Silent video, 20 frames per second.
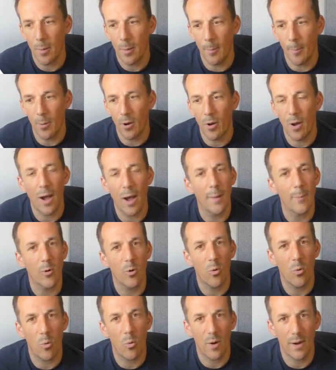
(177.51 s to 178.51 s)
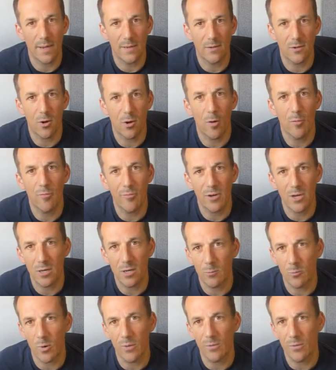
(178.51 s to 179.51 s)
but I'm quite
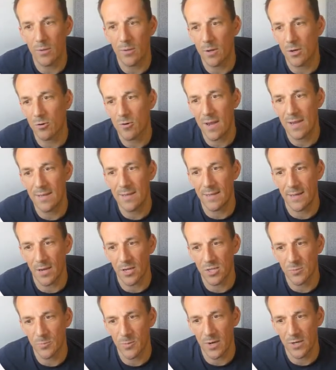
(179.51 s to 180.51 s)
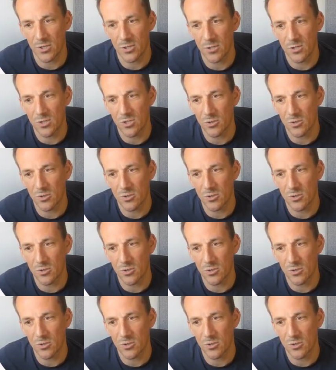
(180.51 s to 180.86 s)
confident with creating expressions.